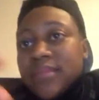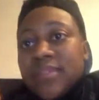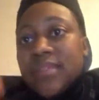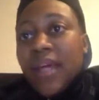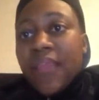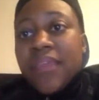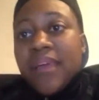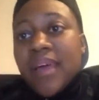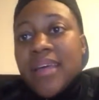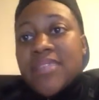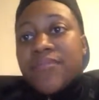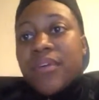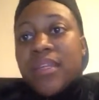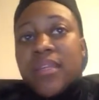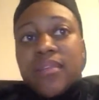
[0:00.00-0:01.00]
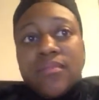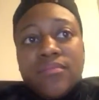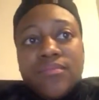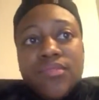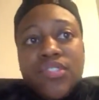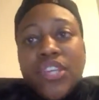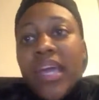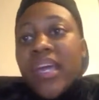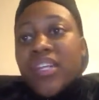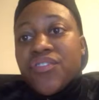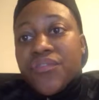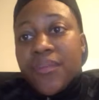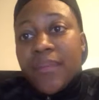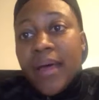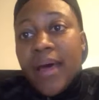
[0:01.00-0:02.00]
nothing has really
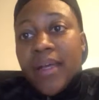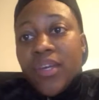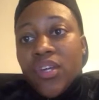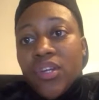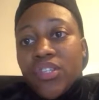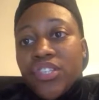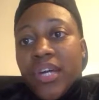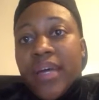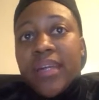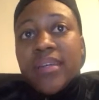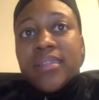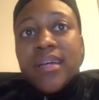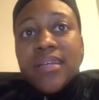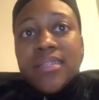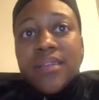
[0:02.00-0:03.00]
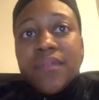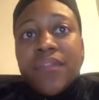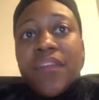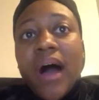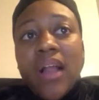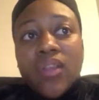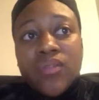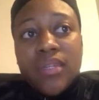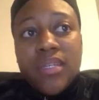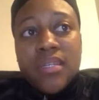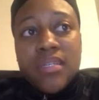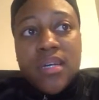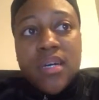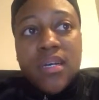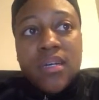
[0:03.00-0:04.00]
changed from that. China doesn't follow
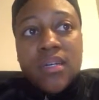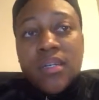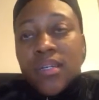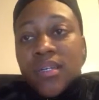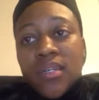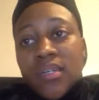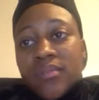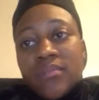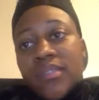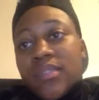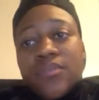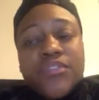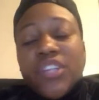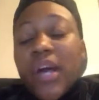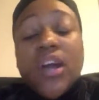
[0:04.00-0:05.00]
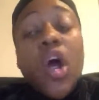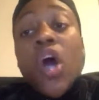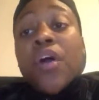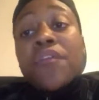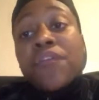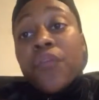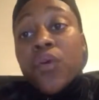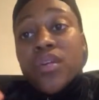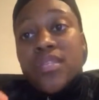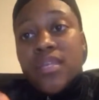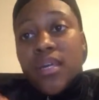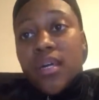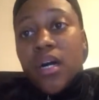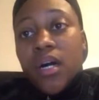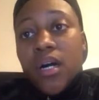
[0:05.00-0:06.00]
these. China aren't
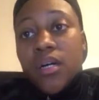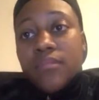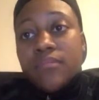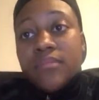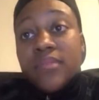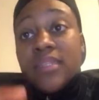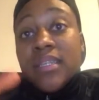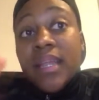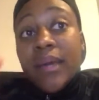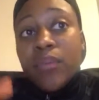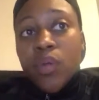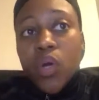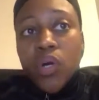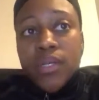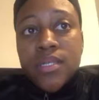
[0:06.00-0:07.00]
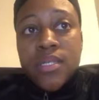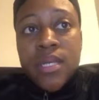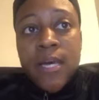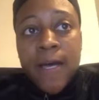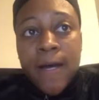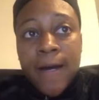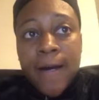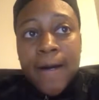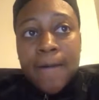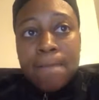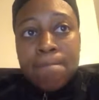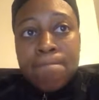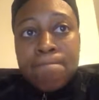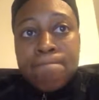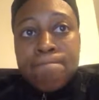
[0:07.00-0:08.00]
enforcing labor laws.
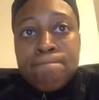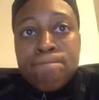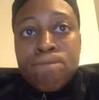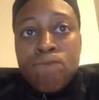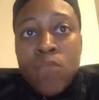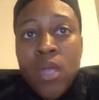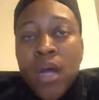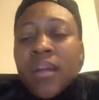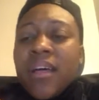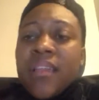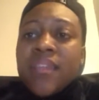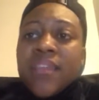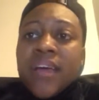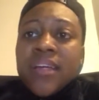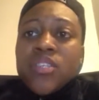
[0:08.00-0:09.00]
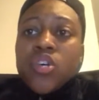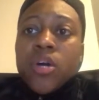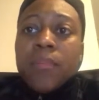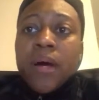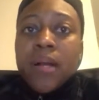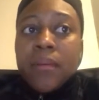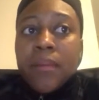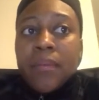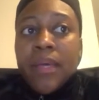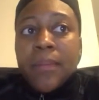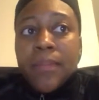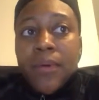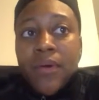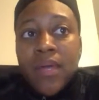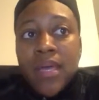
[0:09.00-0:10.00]
Um, Another thing I talk about in my
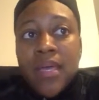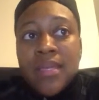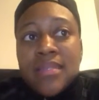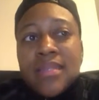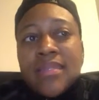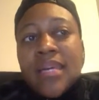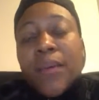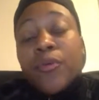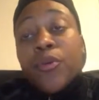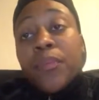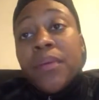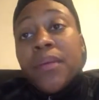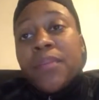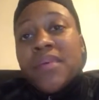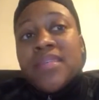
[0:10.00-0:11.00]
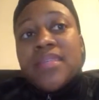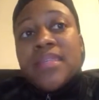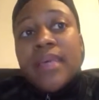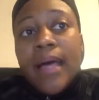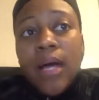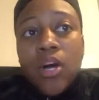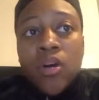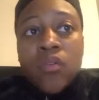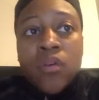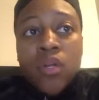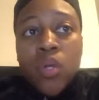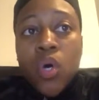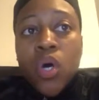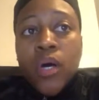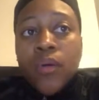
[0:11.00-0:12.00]
paper is the WPPCL
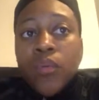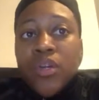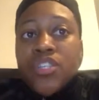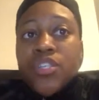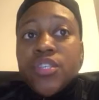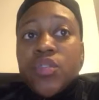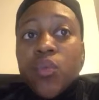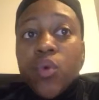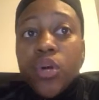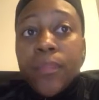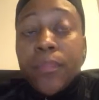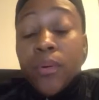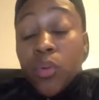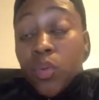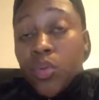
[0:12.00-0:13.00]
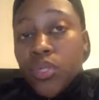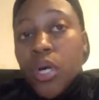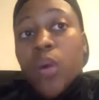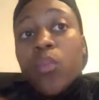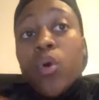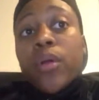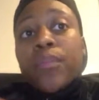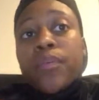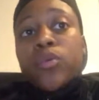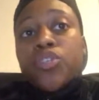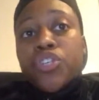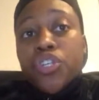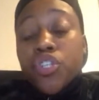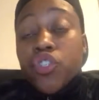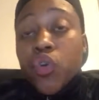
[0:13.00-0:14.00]
law, which is the water
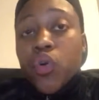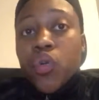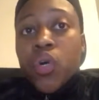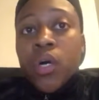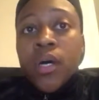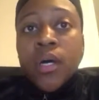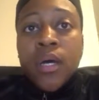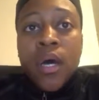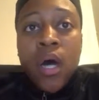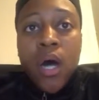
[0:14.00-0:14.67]
pollution control law.